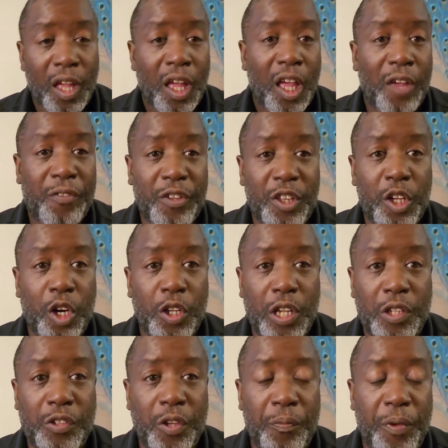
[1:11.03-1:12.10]
If you know
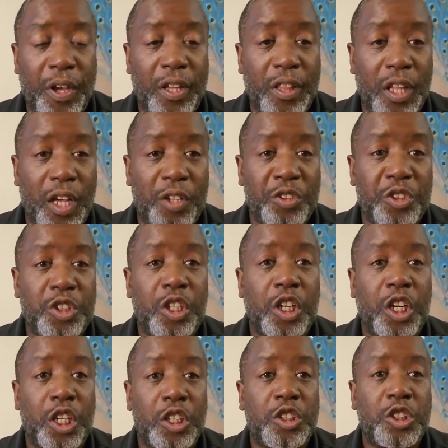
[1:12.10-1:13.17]
that somebody loves you, they're
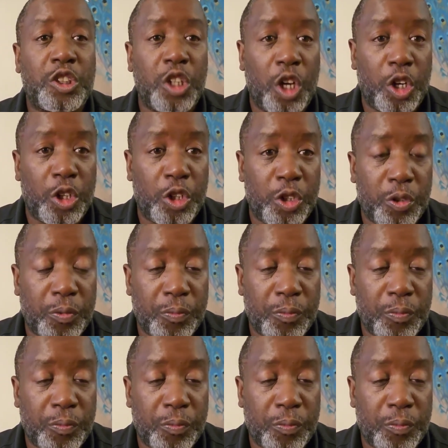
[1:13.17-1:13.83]
going to show you.